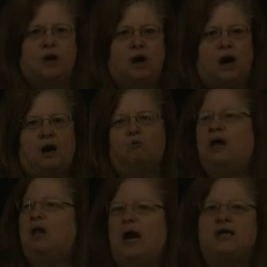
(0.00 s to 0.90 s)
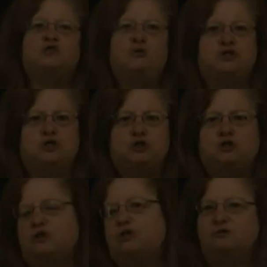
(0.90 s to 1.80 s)
uh, well, I switched
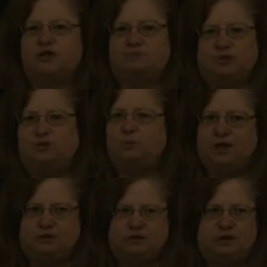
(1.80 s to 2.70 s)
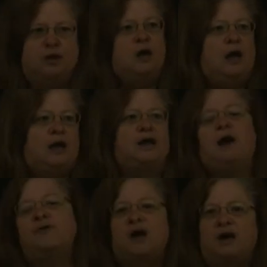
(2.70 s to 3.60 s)
to close-up toothpaste and
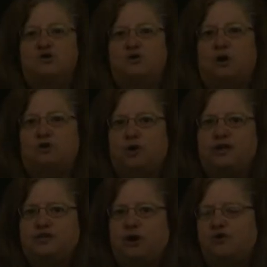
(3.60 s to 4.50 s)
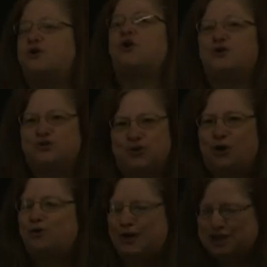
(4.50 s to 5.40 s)
now the guys are all crazy, or the girls are
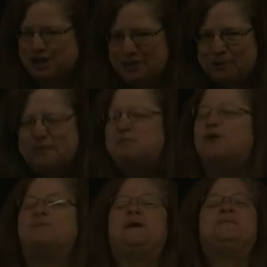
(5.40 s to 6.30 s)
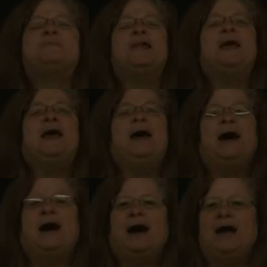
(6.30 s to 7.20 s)
all crazy about me, pardon me.
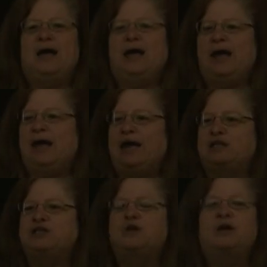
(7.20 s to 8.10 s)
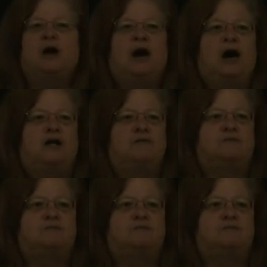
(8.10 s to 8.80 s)
Uh, and uh,